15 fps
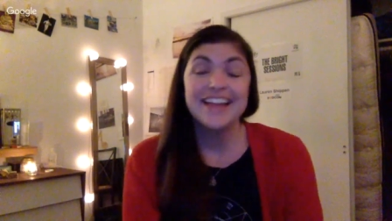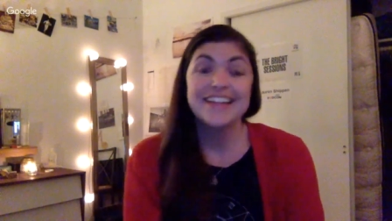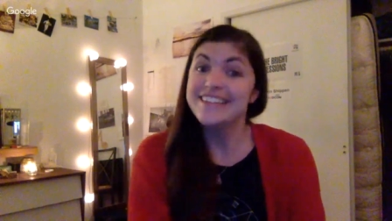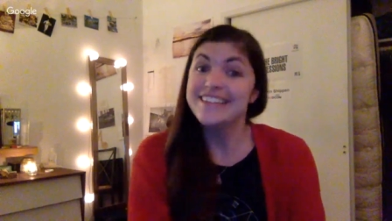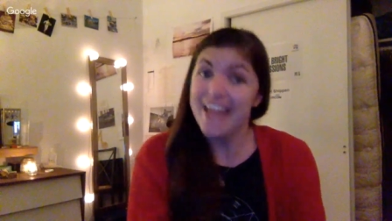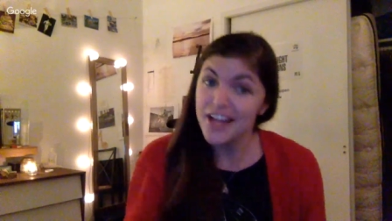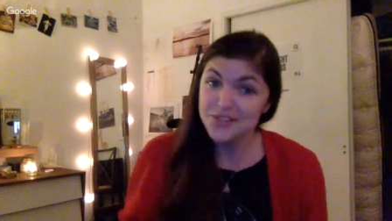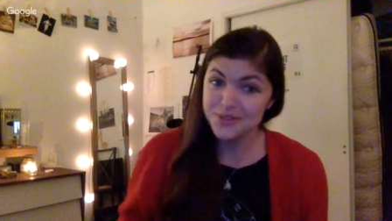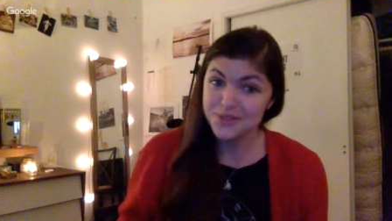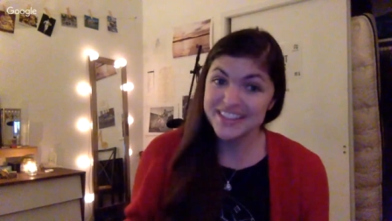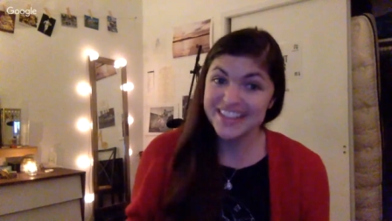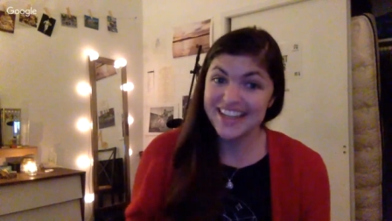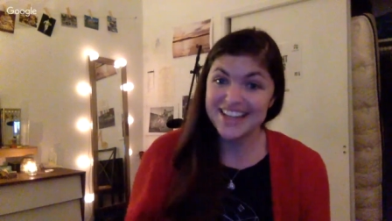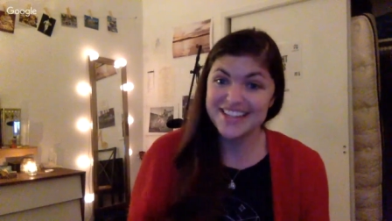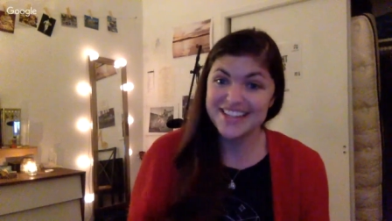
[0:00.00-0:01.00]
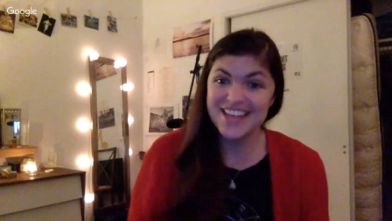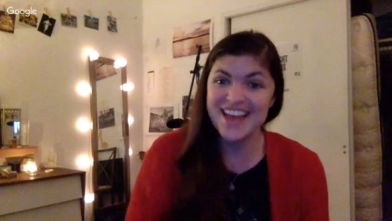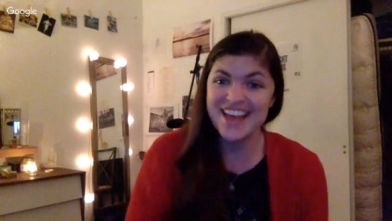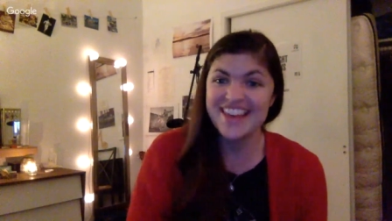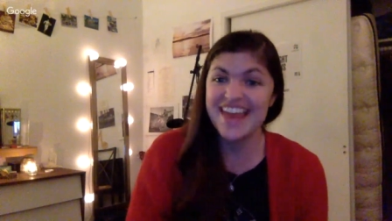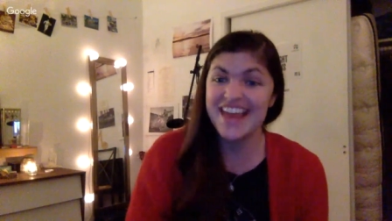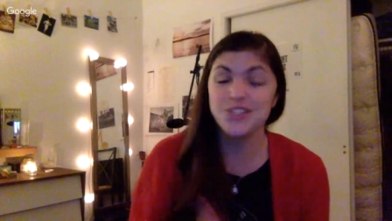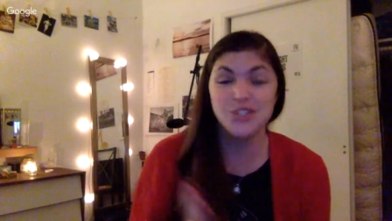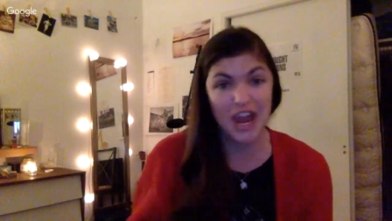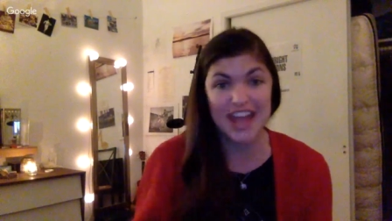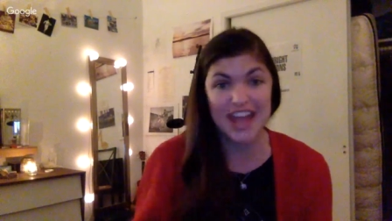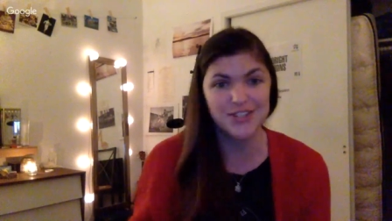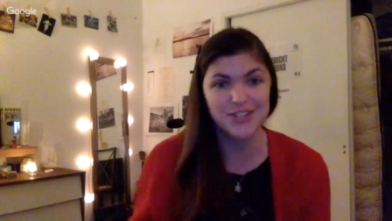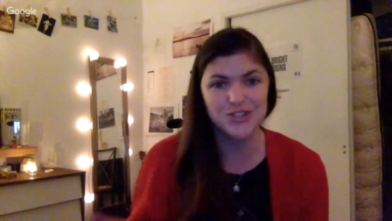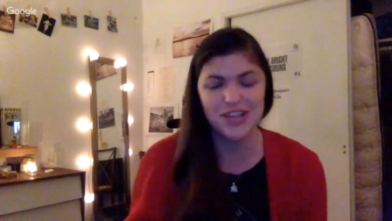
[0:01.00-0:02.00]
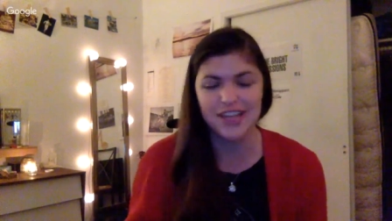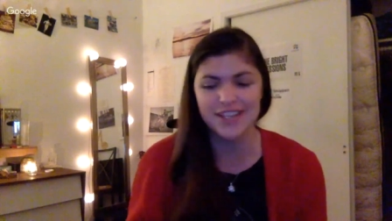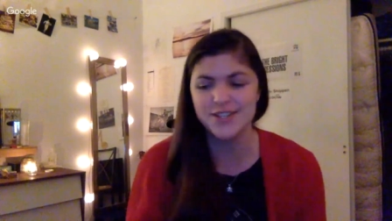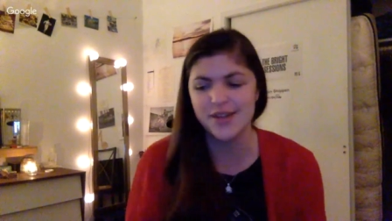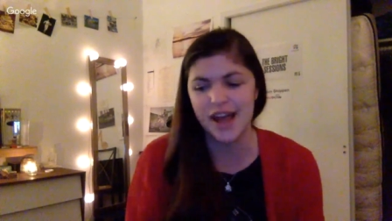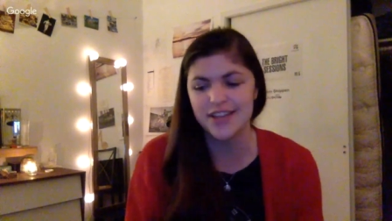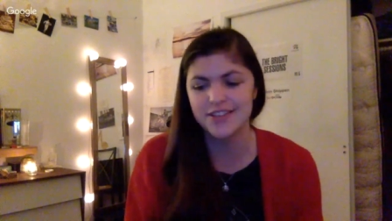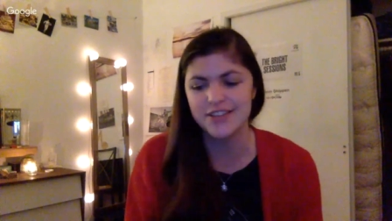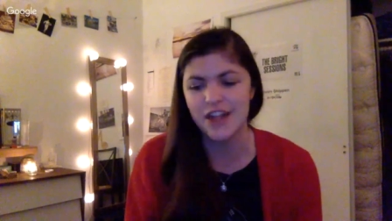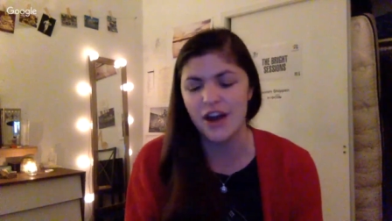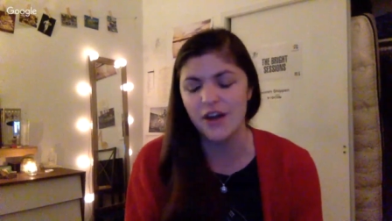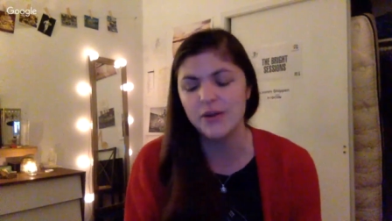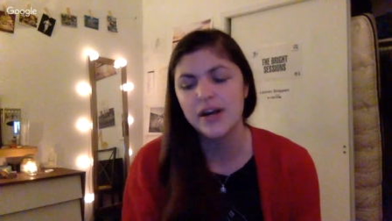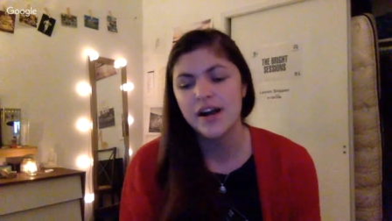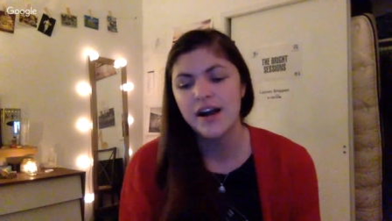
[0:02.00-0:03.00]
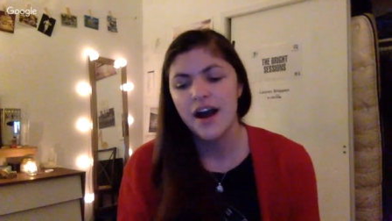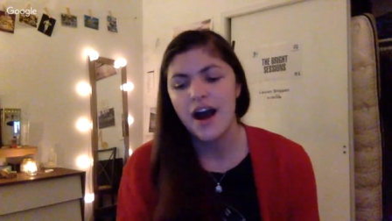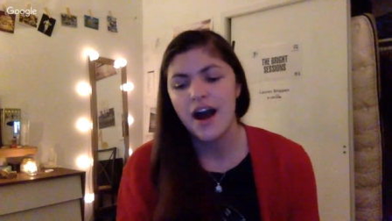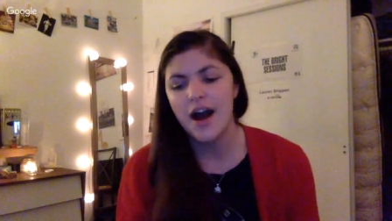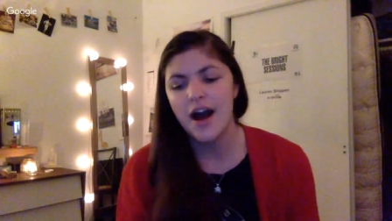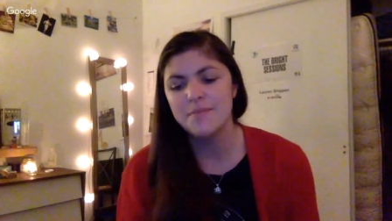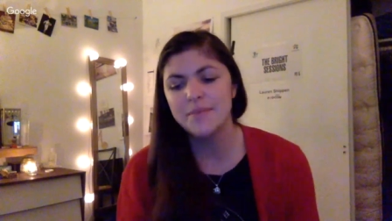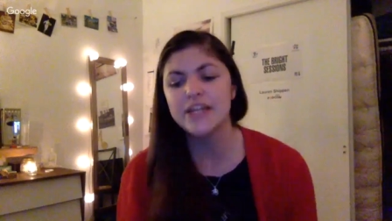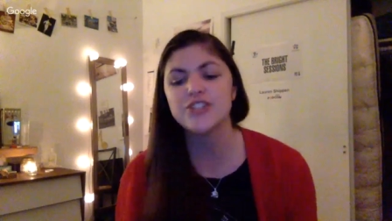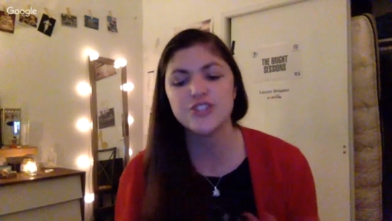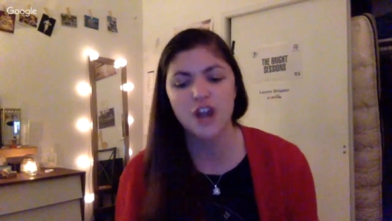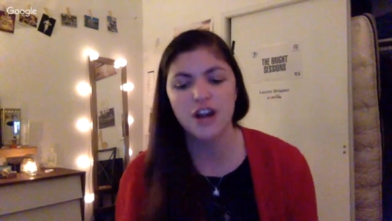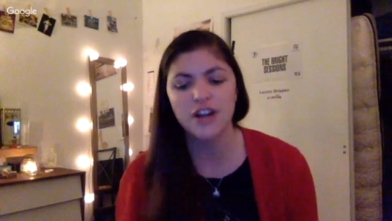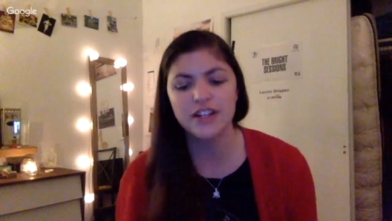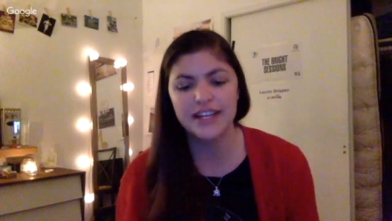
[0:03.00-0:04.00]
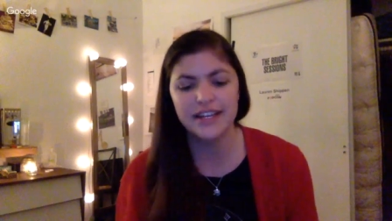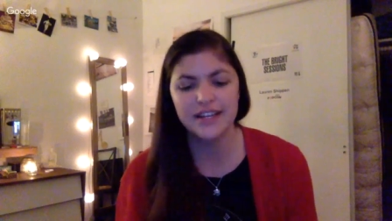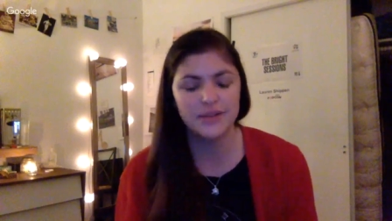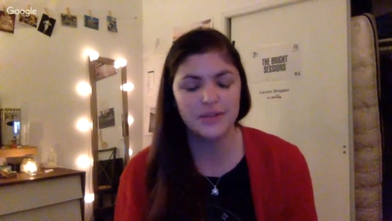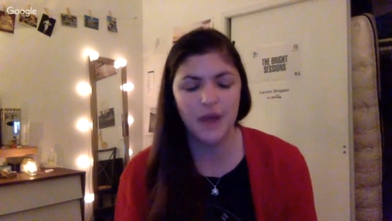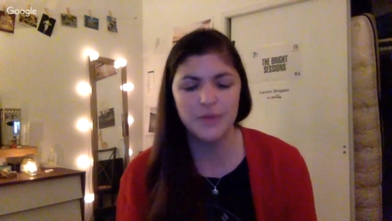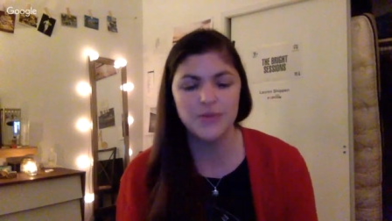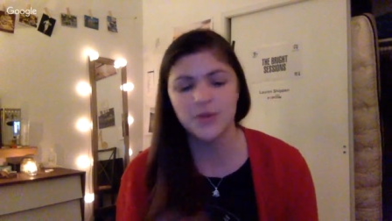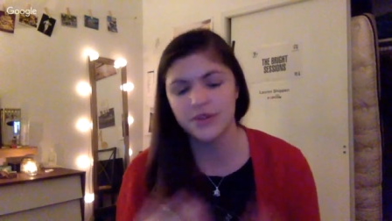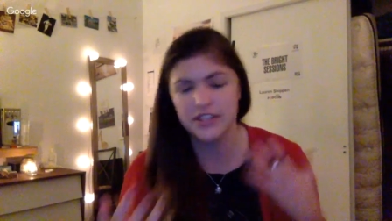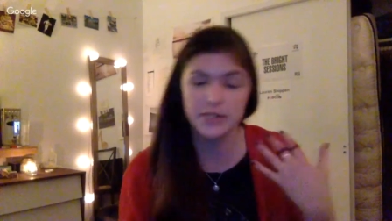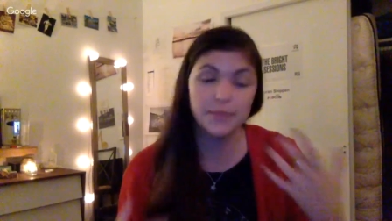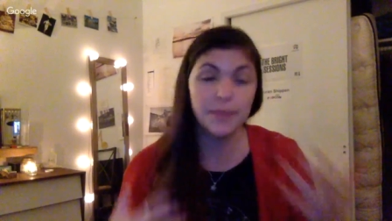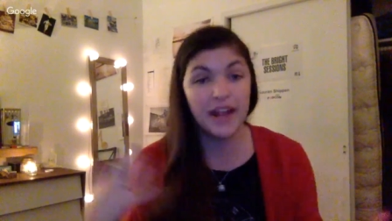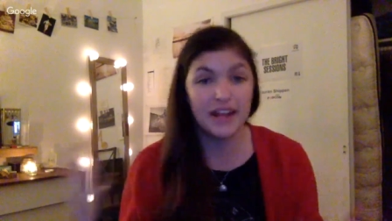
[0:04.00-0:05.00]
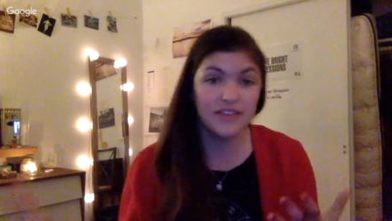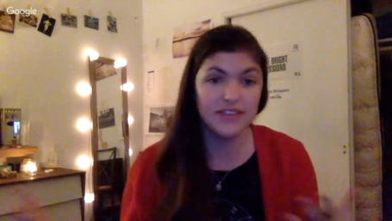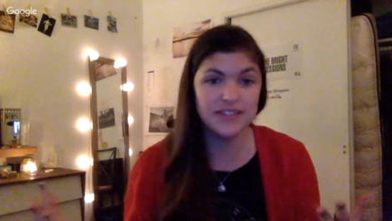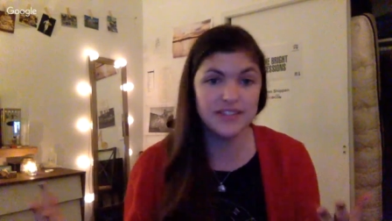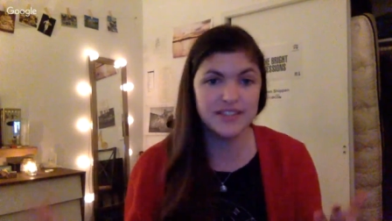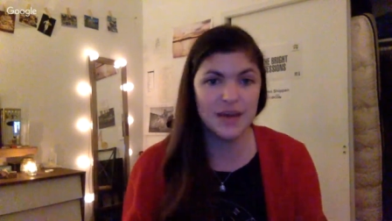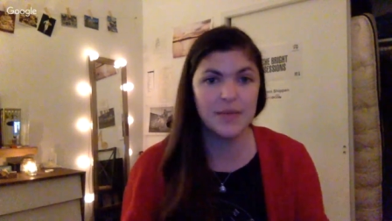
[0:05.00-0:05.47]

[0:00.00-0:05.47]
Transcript: Naturally, as that changed, as you guys know, because Charlie, I was sort of explaining this to them.